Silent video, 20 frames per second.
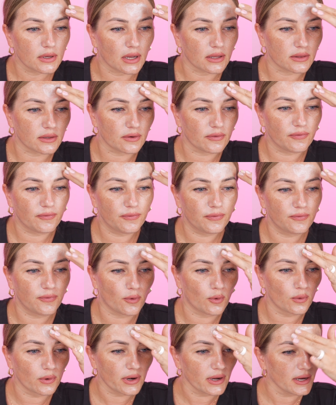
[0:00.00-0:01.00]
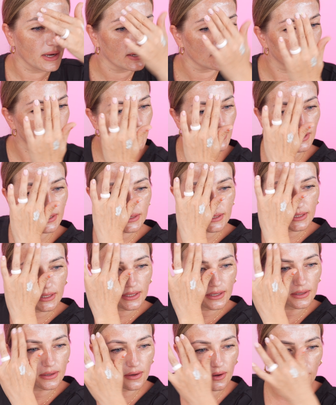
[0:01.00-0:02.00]
Okay, the forehead does
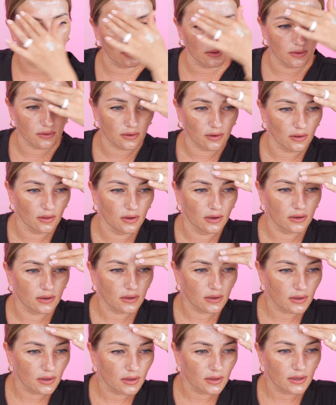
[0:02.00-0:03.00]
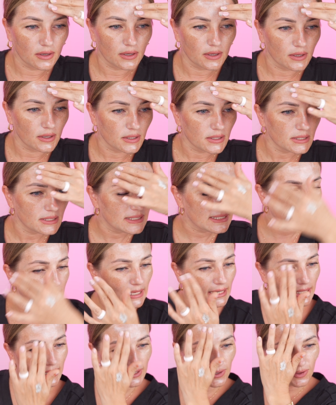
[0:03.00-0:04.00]
get a little
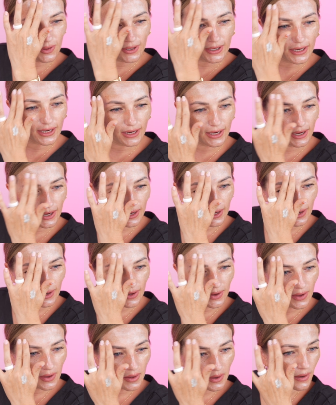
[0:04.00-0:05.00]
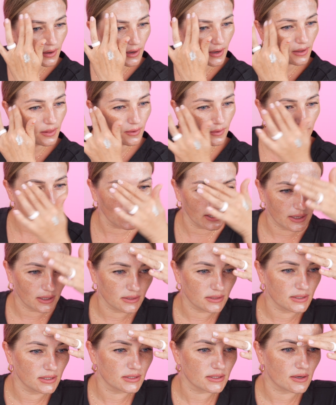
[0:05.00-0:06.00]
tingly. I look like a
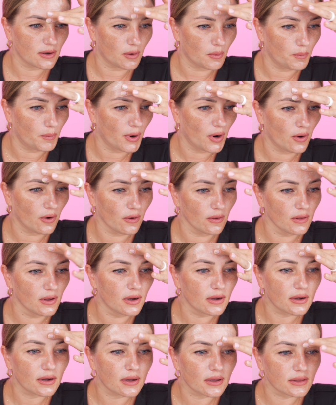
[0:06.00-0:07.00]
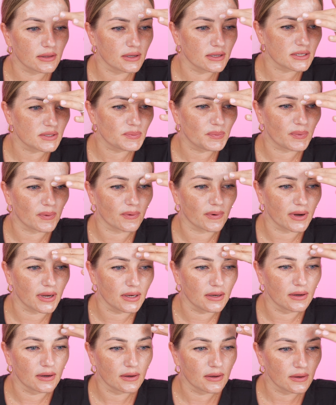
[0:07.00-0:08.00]
disco ball at this
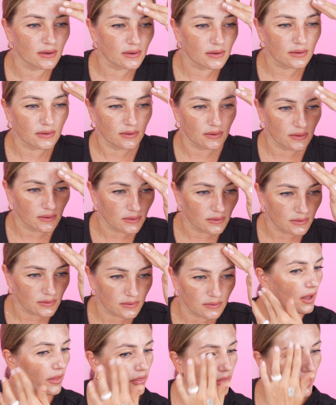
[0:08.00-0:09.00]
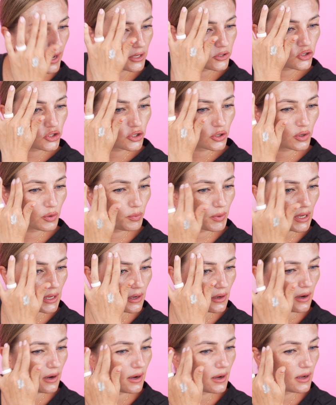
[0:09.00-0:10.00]
point. And that should be
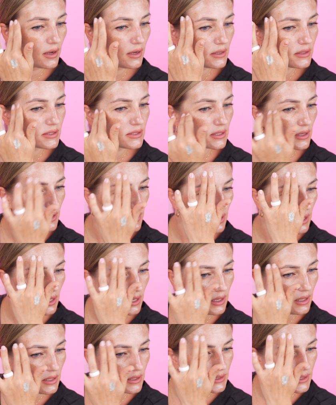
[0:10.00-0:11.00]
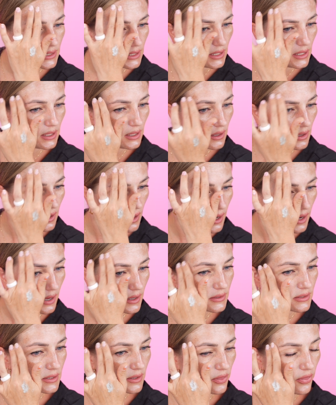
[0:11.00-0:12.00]
as easy
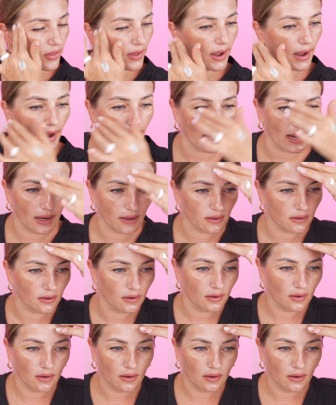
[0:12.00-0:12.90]
as that.